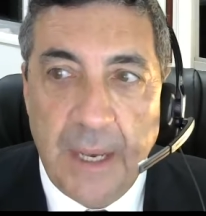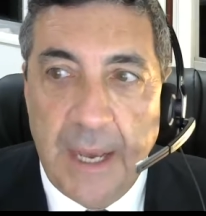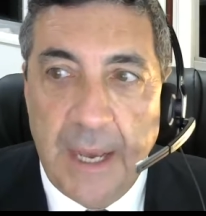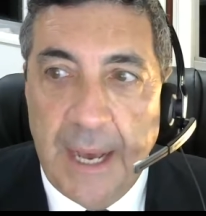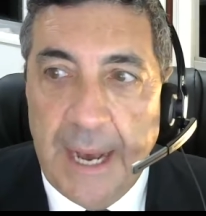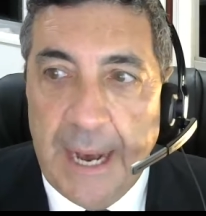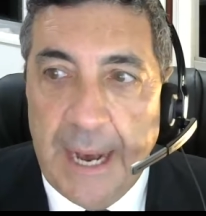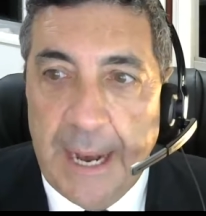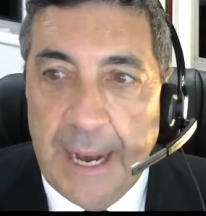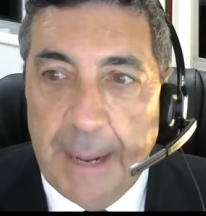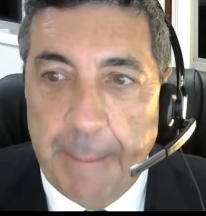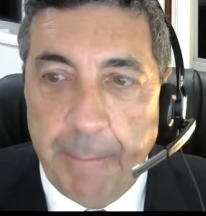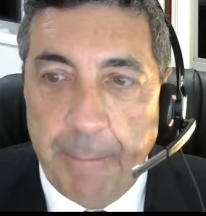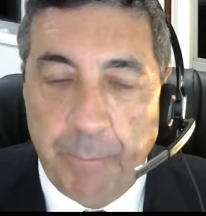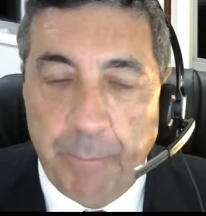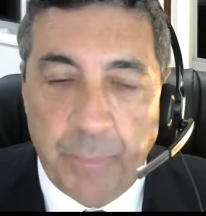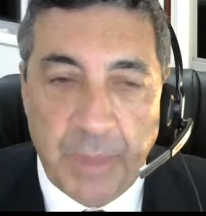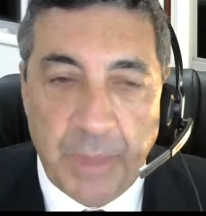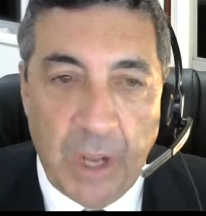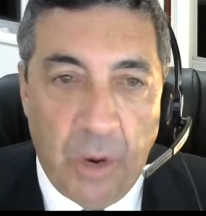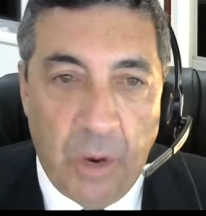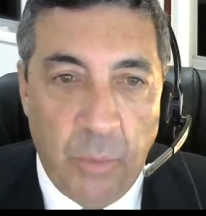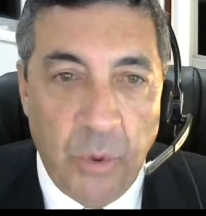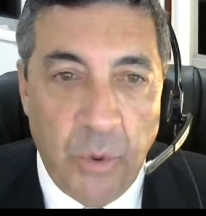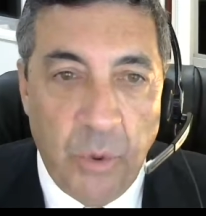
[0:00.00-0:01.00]
I
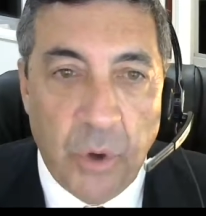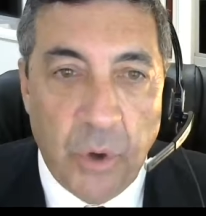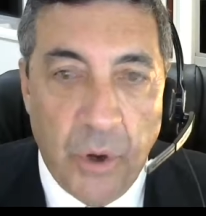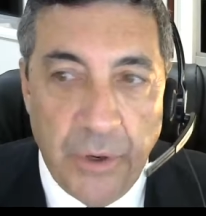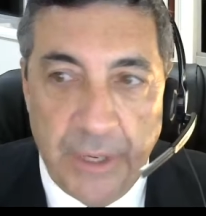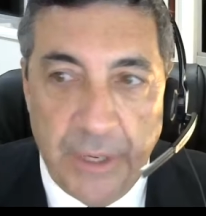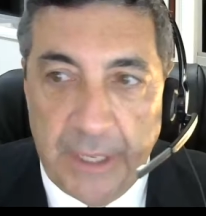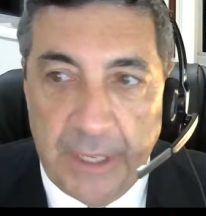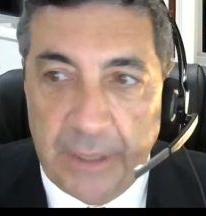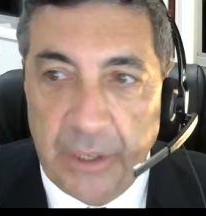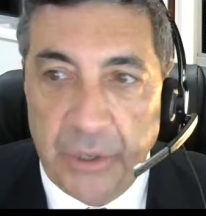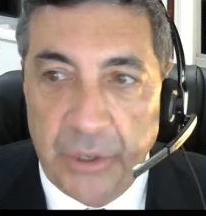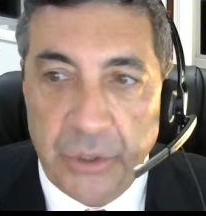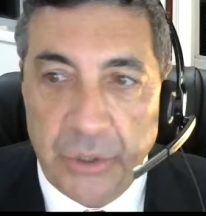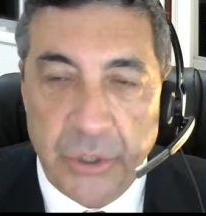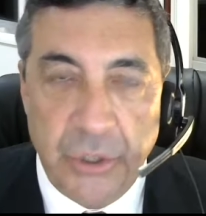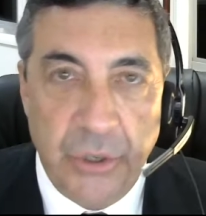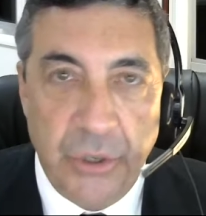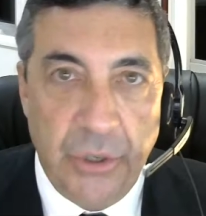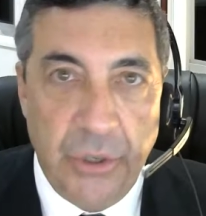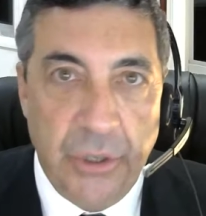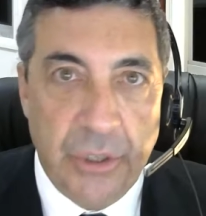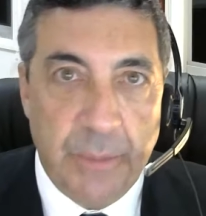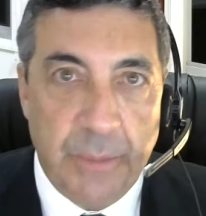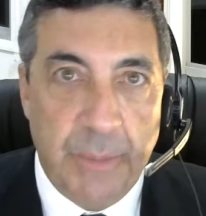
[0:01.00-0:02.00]
will contact those
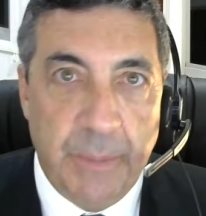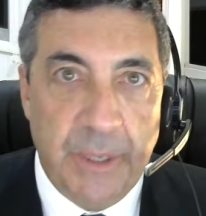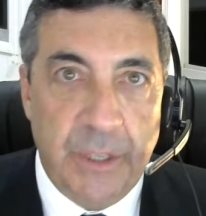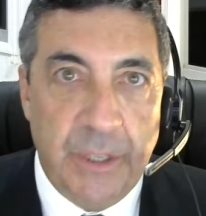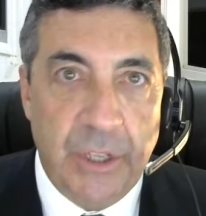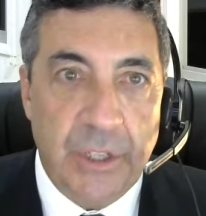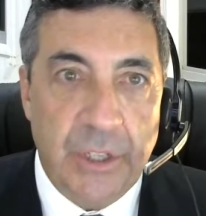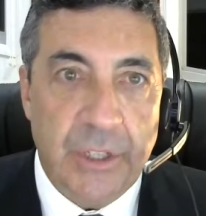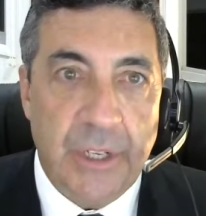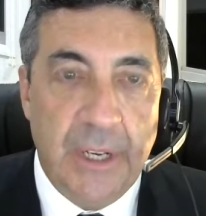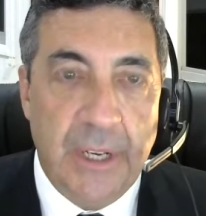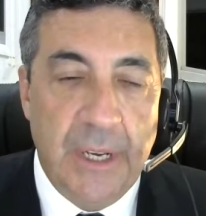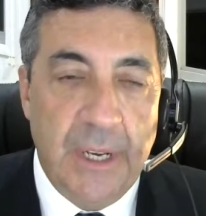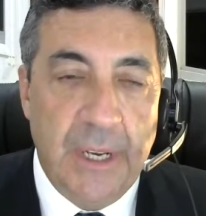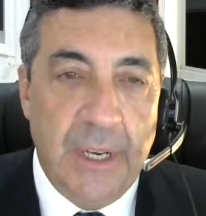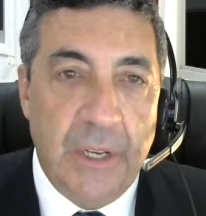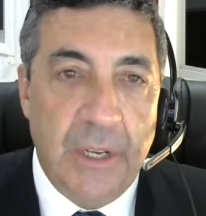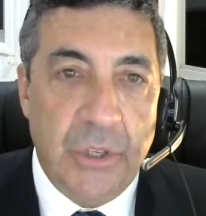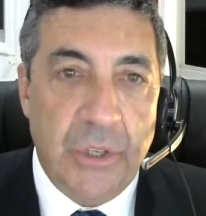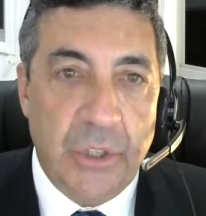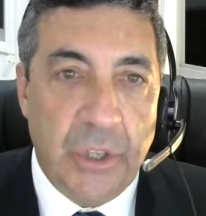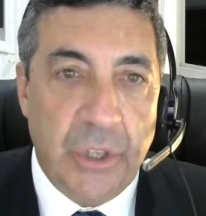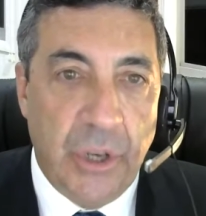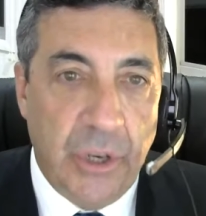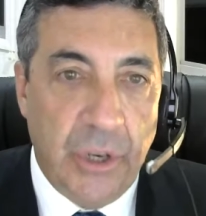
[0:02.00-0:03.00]
students, but just
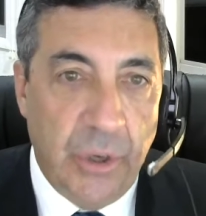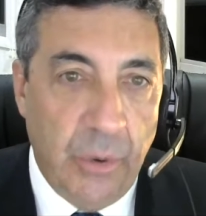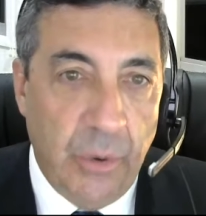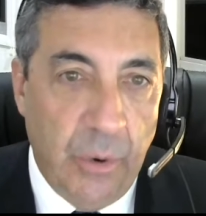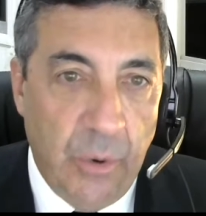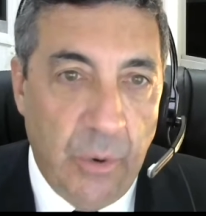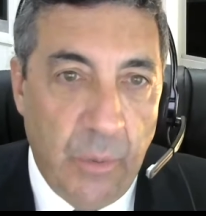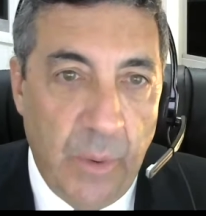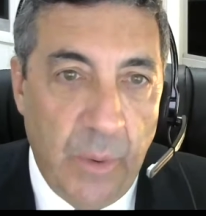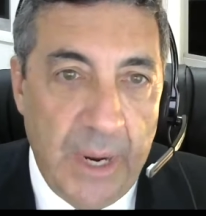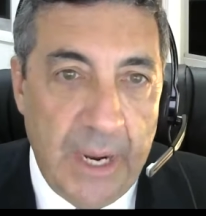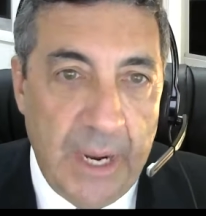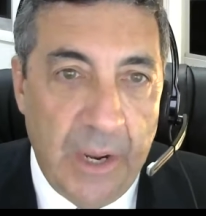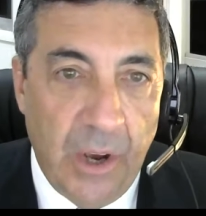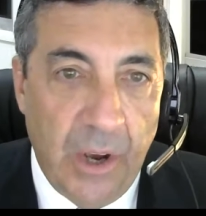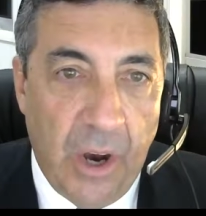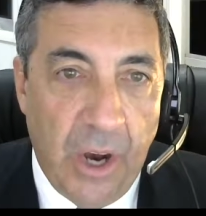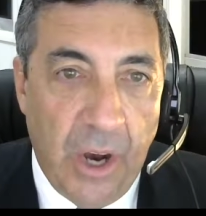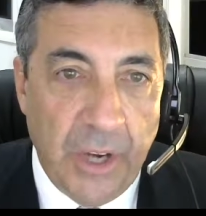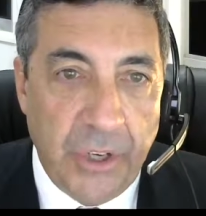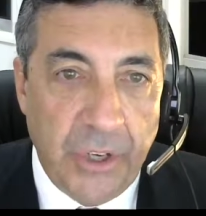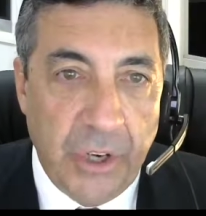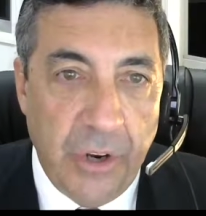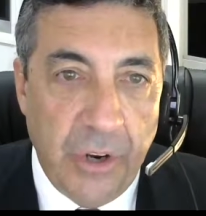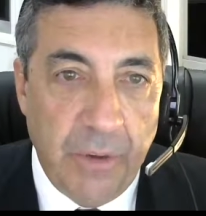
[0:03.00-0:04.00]
so you're aware,
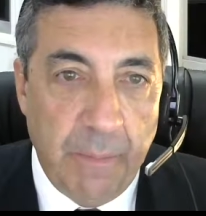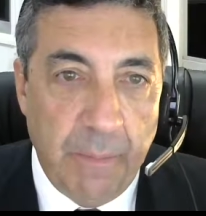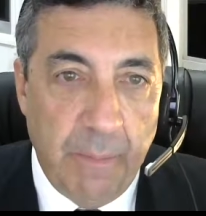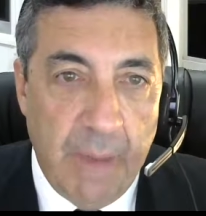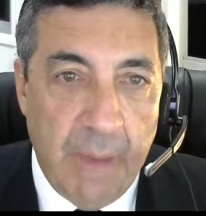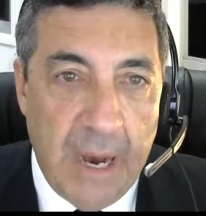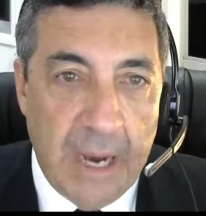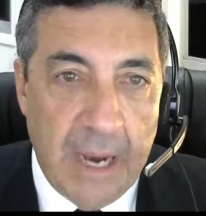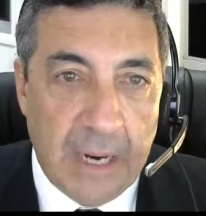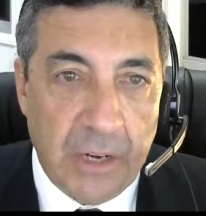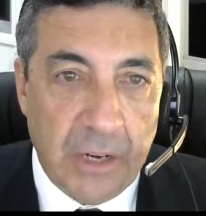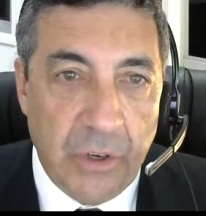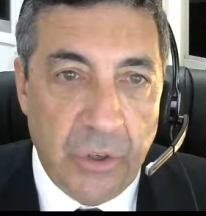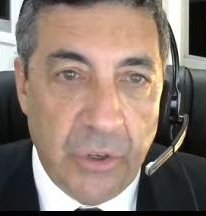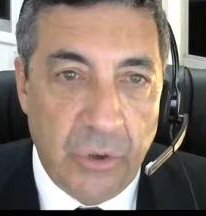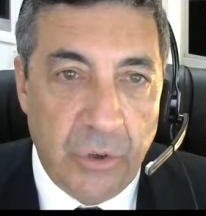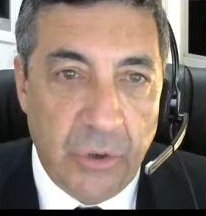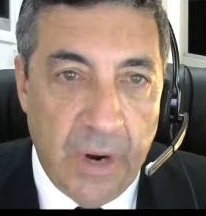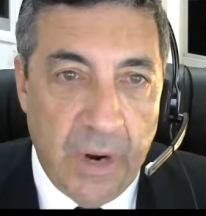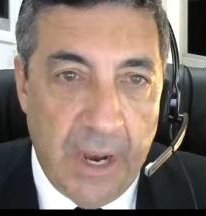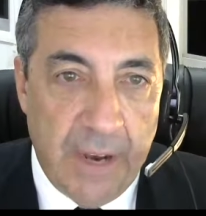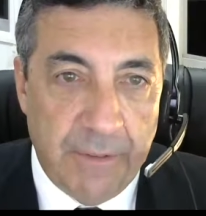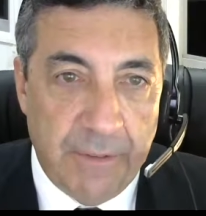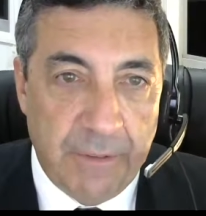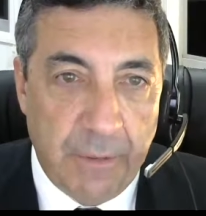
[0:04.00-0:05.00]
I don't mark
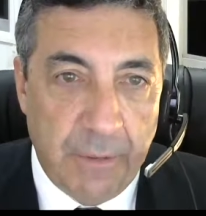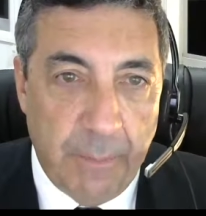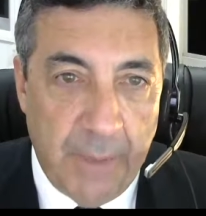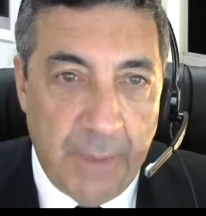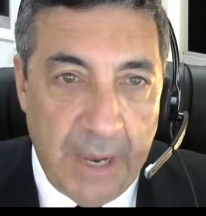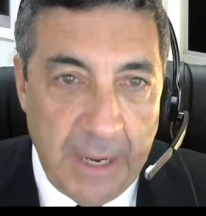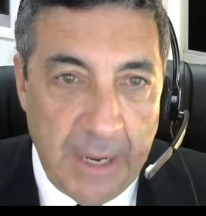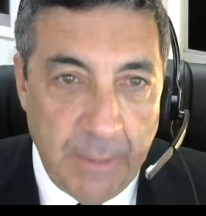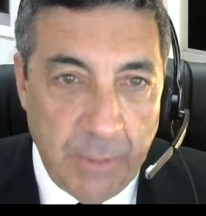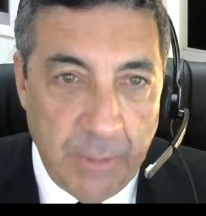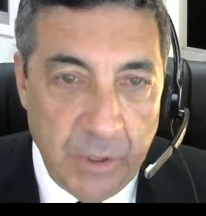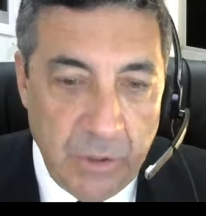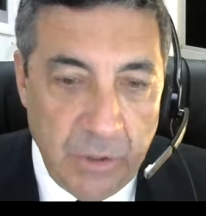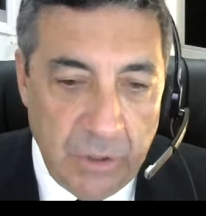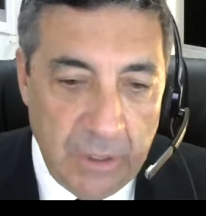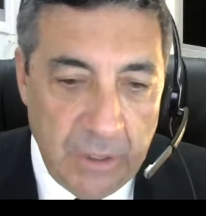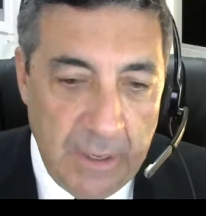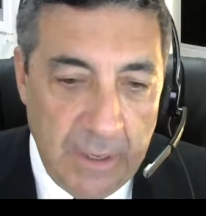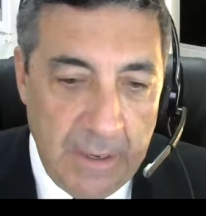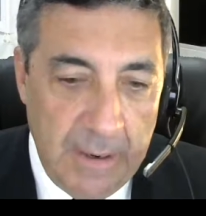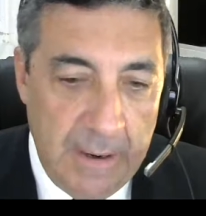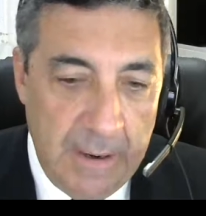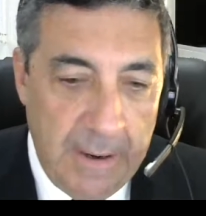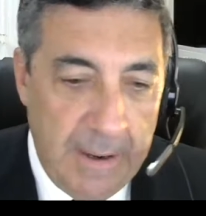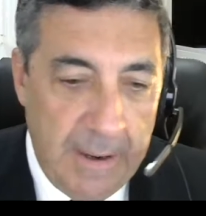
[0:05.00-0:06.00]
draft papers,